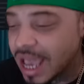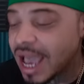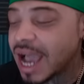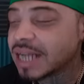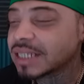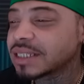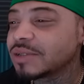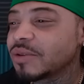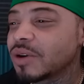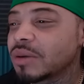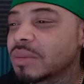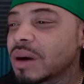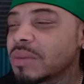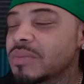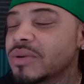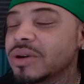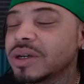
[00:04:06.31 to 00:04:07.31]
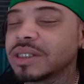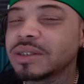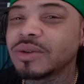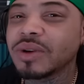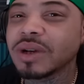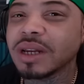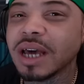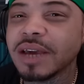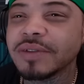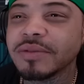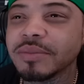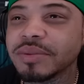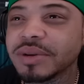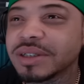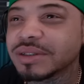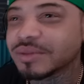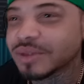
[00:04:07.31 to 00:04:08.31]
Actually, one of my boys doing life in
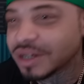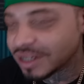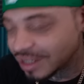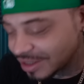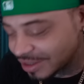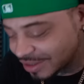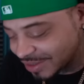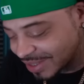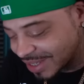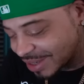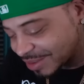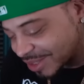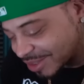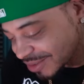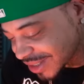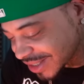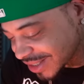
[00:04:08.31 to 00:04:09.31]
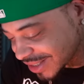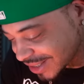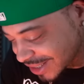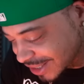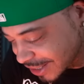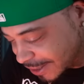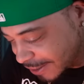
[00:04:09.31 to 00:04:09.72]
prison right now too. That was with us.